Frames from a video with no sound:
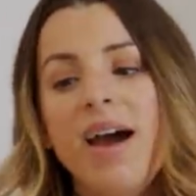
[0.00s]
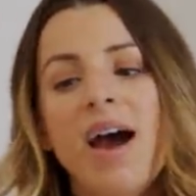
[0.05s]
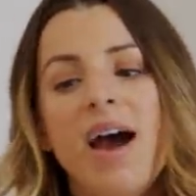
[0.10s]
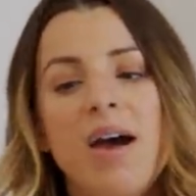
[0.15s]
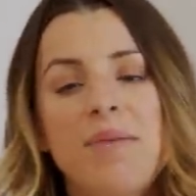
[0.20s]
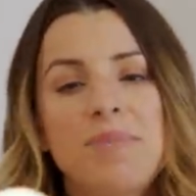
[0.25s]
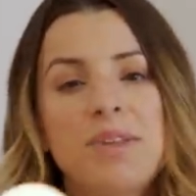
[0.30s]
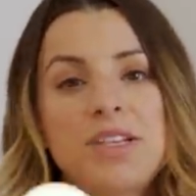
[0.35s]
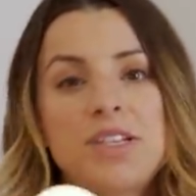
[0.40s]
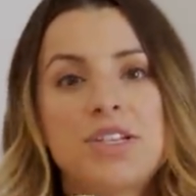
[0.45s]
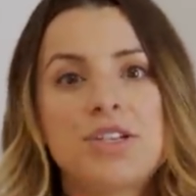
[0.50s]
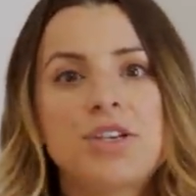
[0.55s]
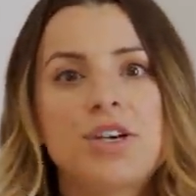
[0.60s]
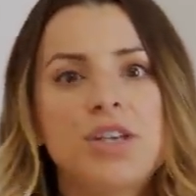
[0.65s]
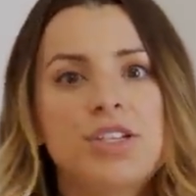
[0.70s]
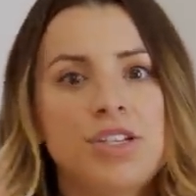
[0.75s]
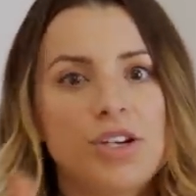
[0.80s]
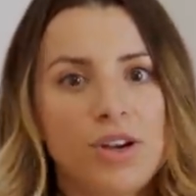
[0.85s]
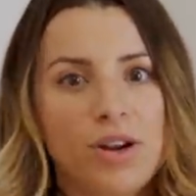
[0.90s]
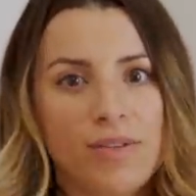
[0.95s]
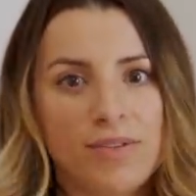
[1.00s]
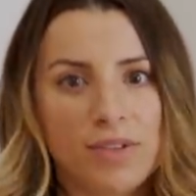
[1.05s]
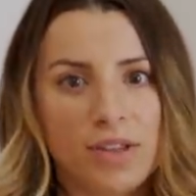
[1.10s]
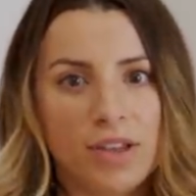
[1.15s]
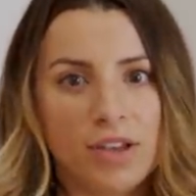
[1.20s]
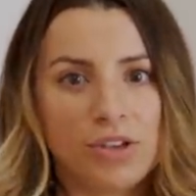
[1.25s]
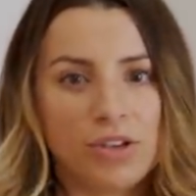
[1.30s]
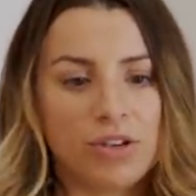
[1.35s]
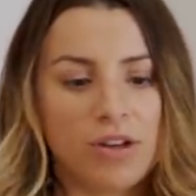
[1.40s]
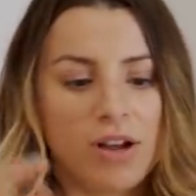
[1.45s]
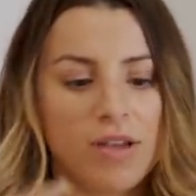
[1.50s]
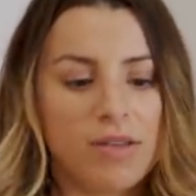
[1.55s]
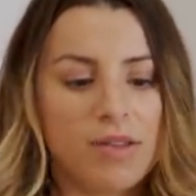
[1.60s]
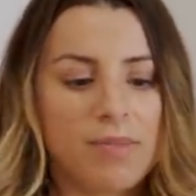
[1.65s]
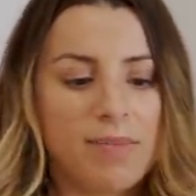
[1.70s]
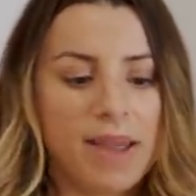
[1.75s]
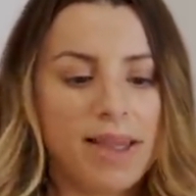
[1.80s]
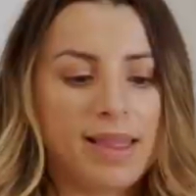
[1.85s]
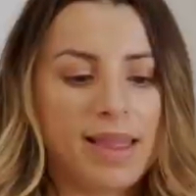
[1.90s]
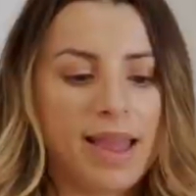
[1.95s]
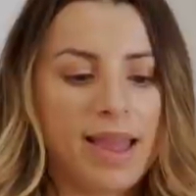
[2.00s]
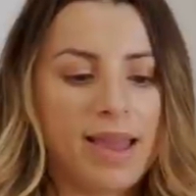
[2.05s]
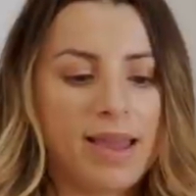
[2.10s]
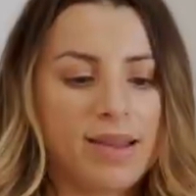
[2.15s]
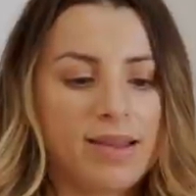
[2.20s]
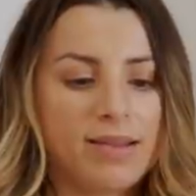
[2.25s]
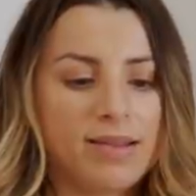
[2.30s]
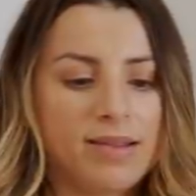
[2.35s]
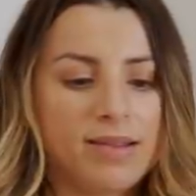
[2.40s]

Um, this is good so you don't have to like turn on the main light.